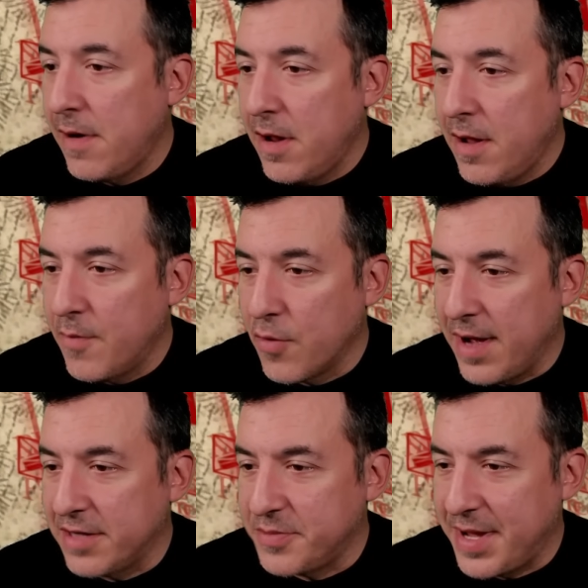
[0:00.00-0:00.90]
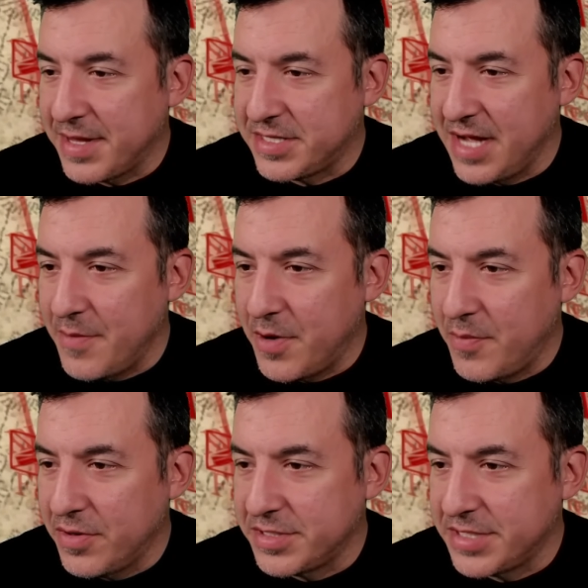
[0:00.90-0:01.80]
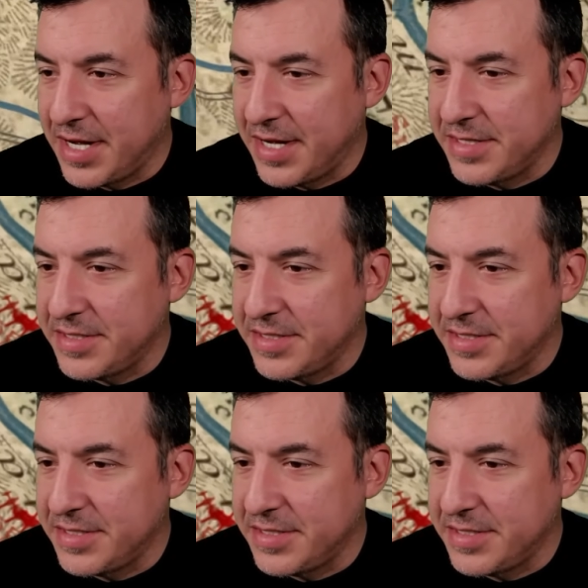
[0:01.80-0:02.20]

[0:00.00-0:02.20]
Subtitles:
Morale's about the same on both sides.